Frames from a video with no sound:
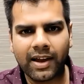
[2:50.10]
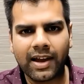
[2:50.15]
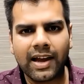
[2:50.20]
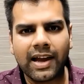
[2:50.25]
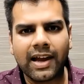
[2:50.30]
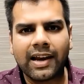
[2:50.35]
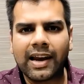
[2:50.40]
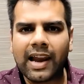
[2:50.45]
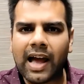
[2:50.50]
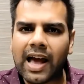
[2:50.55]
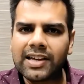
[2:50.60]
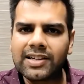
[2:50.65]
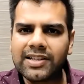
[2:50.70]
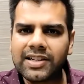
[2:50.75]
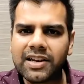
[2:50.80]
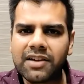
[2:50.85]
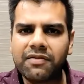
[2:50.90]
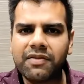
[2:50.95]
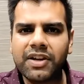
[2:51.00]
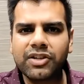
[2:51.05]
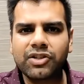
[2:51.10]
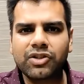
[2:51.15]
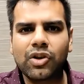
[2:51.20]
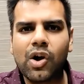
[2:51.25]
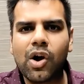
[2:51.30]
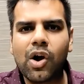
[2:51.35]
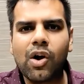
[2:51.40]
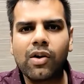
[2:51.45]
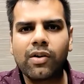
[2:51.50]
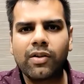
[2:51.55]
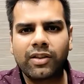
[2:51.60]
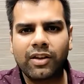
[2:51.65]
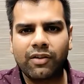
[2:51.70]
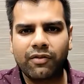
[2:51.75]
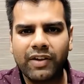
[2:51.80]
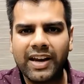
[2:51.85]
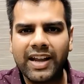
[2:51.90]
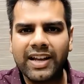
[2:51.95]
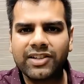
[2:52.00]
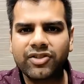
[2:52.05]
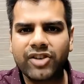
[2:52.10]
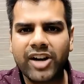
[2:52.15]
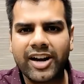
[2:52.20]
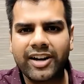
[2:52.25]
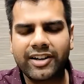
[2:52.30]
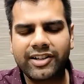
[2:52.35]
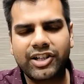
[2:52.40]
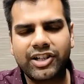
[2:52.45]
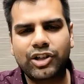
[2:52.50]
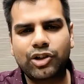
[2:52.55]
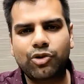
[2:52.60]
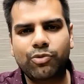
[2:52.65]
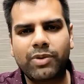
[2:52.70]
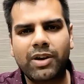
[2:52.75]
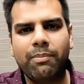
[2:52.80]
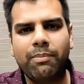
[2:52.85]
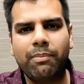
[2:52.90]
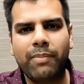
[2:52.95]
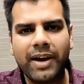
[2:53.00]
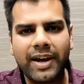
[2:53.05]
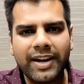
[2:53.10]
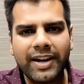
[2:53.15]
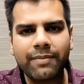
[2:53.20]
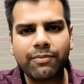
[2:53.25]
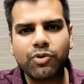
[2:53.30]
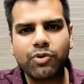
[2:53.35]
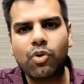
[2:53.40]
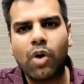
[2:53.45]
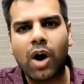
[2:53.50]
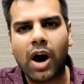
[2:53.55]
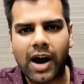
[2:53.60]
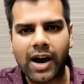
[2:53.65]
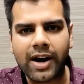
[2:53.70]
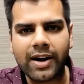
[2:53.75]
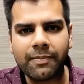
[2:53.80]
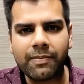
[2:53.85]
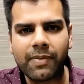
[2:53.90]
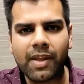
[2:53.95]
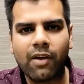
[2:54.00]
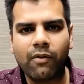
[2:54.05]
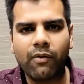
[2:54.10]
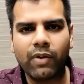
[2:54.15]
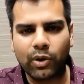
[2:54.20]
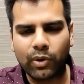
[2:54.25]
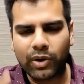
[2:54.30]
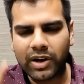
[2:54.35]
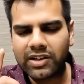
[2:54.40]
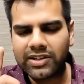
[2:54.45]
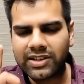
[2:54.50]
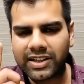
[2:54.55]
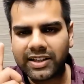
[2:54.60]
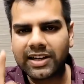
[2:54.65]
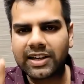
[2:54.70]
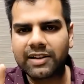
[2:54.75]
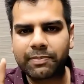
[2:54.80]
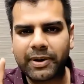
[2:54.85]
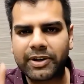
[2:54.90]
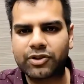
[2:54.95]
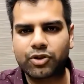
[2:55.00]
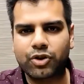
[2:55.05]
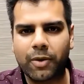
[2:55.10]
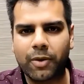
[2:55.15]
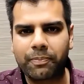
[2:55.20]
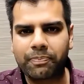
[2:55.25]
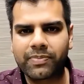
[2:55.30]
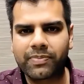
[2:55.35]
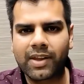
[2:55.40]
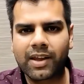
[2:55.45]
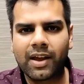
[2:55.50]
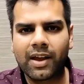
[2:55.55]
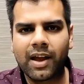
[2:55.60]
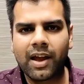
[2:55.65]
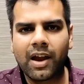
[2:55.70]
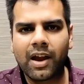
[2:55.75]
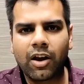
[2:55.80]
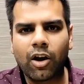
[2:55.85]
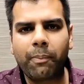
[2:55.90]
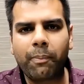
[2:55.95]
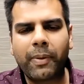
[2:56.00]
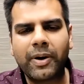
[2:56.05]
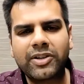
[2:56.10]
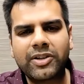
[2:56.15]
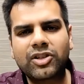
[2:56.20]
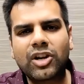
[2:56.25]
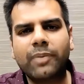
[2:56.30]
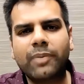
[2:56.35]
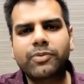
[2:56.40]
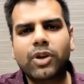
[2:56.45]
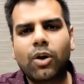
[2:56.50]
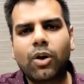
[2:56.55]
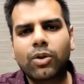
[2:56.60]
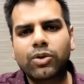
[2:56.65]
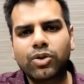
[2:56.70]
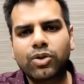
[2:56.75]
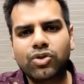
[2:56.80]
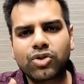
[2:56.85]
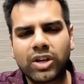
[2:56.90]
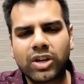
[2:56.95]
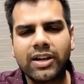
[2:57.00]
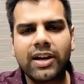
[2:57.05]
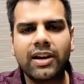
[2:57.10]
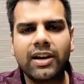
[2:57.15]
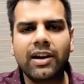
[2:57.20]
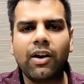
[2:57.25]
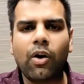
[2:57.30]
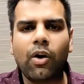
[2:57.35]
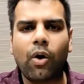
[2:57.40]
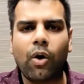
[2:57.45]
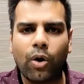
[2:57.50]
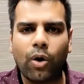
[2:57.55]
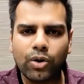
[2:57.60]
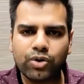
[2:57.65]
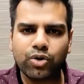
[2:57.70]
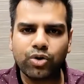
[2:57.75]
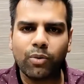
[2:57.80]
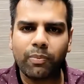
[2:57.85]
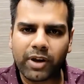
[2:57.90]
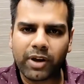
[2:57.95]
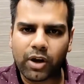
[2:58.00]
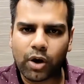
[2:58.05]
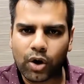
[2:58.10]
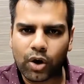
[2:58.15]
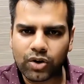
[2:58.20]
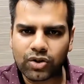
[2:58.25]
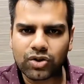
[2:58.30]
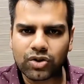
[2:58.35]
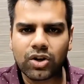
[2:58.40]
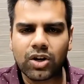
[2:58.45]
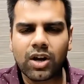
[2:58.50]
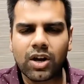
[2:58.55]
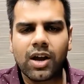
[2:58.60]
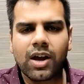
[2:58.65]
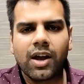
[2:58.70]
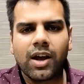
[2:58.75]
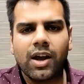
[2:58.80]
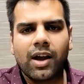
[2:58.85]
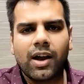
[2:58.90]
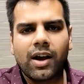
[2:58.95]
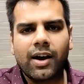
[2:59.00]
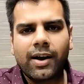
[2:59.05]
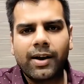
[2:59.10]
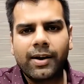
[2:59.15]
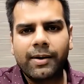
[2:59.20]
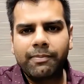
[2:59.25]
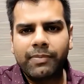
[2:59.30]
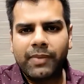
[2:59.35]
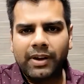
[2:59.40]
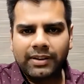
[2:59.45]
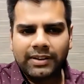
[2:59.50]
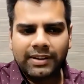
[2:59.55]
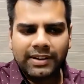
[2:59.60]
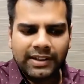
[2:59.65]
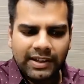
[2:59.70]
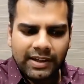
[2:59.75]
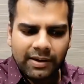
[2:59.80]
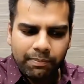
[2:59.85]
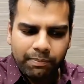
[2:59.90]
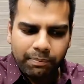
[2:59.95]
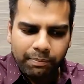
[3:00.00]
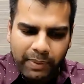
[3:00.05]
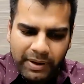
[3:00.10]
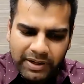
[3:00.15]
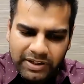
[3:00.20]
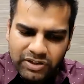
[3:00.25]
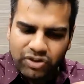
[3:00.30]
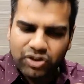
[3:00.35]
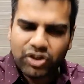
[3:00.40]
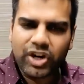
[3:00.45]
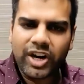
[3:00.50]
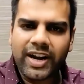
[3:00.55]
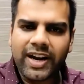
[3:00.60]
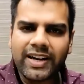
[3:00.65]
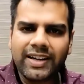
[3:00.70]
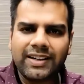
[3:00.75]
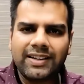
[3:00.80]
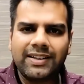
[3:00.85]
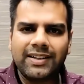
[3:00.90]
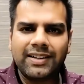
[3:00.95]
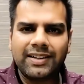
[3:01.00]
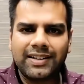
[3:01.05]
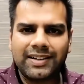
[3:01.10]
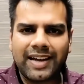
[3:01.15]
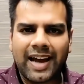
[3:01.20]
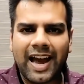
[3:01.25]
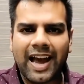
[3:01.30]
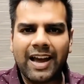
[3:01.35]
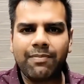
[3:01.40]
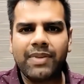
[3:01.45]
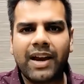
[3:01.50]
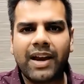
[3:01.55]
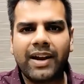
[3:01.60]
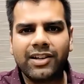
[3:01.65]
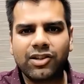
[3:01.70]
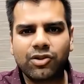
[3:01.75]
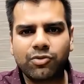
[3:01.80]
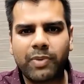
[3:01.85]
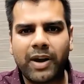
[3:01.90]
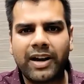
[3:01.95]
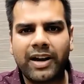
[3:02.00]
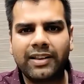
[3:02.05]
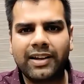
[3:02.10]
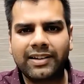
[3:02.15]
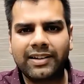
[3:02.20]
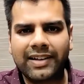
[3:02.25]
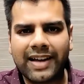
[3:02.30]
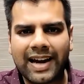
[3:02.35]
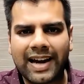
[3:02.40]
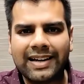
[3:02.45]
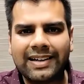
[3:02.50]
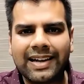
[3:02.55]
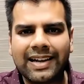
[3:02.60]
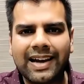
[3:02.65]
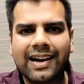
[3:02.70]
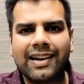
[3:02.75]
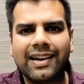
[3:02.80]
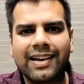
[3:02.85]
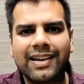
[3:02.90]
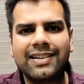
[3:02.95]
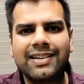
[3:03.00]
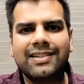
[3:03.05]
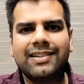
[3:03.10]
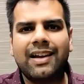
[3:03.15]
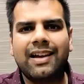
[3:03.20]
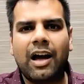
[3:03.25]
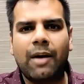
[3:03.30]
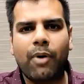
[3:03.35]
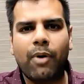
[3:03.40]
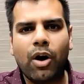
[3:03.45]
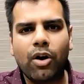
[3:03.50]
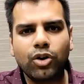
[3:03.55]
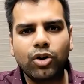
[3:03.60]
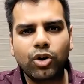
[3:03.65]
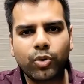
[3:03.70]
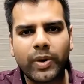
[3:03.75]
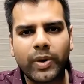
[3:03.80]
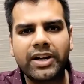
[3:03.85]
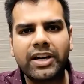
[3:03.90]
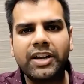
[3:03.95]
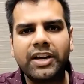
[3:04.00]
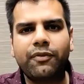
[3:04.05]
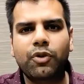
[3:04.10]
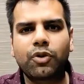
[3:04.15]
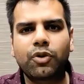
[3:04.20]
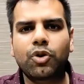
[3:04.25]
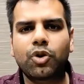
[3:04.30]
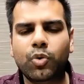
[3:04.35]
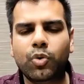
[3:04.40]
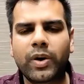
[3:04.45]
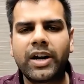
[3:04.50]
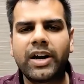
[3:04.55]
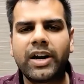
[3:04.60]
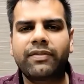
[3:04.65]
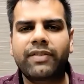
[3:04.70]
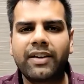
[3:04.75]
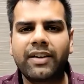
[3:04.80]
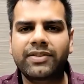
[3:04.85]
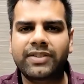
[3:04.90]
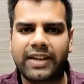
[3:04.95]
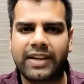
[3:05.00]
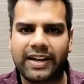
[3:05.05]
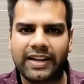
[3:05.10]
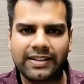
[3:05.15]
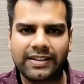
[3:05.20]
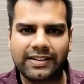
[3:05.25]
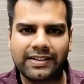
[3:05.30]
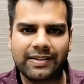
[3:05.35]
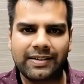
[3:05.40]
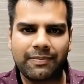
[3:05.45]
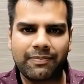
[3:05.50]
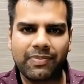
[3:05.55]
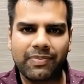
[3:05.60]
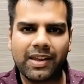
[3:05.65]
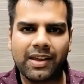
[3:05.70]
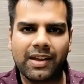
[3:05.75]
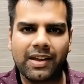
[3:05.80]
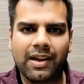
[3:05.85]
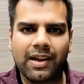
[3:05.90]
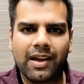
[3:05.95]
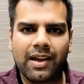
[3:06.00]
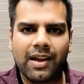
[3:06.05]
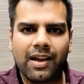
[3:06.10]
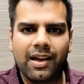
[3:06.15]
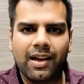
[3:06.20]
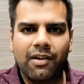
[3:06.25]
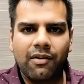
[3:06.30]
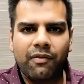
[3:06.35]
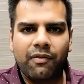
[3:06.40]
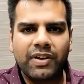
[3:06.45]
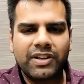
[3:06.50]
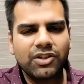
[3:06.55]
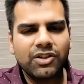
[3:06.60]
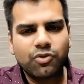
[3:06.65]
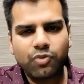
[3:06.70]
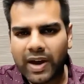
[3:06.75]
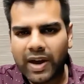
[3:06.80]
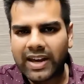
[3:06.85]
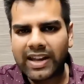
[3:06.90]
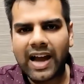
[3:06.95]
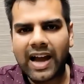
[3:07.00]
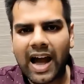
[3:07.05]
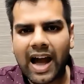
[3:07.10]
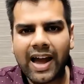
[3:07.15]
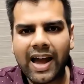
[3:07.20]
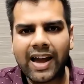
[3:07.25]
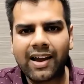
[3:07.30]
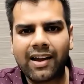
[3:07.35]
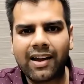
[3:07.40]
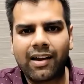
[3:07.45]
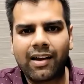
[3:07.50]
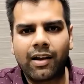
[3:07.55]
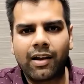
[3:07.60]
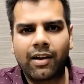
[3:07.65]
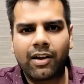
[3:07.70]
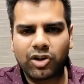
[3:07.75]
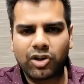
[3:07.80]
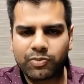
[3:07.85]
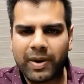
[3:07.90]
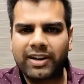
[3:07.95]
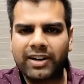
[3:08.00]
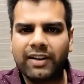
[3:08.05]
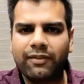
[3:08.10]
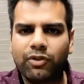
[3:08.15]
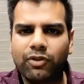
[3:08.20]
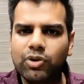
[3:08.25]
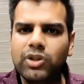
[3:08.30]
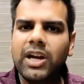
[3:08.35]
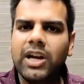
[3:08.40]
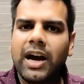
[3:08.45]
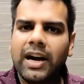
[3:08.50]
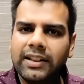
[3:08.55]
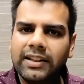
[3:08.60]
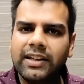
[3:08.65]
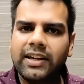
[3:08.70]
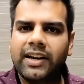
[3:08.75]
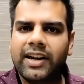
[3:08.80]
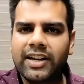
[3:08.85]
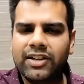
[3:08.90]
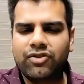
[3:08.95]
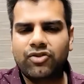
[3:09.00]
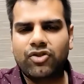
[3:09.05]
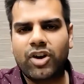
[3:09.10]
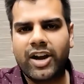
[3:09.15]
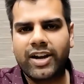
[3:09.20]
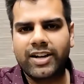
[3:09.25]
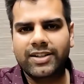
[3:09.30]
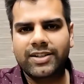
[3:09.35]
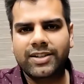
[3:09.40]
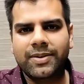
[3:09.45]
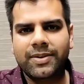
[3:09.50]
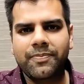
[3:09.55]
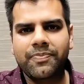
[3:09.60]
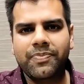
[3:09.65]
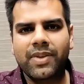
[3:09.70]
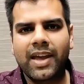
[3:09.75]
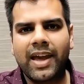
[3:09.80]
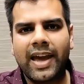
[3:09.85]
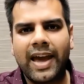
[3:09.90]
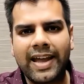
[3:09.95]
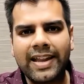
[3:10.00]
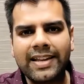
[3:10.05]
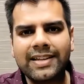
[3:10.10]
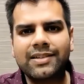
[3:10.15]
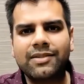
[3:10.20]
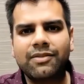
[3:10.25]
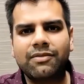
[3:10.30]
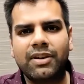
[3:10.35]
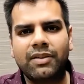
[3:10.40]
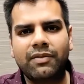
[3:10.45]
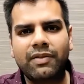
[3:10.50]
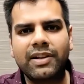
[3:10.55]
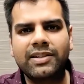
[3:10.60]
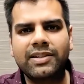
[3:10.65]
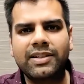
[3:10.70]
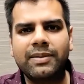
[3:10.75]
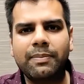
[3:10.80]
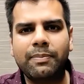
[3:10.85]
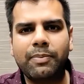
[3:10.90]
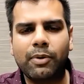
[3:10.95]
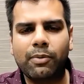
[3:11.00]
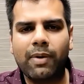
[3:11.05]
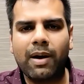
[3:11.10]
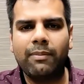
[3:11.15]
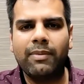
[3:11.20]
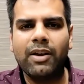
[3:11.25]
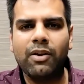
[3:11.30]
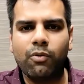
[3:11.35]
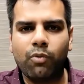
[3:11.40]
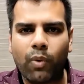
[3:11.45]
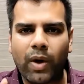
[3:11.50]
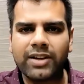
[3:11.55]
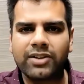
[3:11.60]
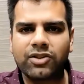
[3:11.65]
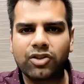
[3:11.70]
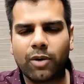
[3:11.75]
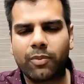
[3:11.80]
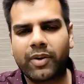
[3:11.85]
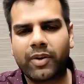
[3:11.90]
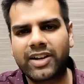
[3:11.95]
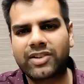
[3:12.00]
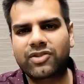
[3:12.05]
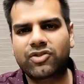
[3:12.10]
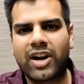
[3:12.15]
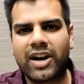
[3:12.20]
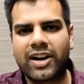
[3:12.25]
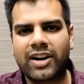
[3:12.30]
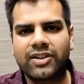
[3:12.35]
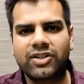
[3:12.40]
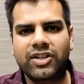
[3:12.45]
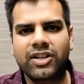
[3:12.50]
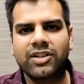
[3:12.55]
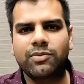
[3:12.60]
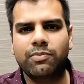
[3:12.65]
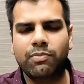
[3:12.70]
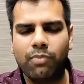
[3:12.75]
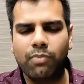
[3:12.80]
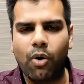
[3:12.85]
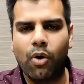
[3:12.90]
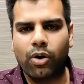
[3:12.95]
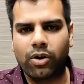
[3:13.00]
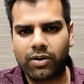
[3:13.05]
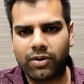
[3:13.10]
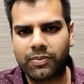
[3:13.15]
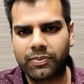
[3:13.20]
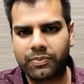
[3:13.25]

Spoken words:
Last year, we saw the winning strategy to be medium to hard with only single pit stop. Now, pit stops are also single also because the pit straight time is spent, the delta is about 24 to 25 seconds, which is very high respective to the other race tracks. Hence, we will see probably one-stop race strategies more.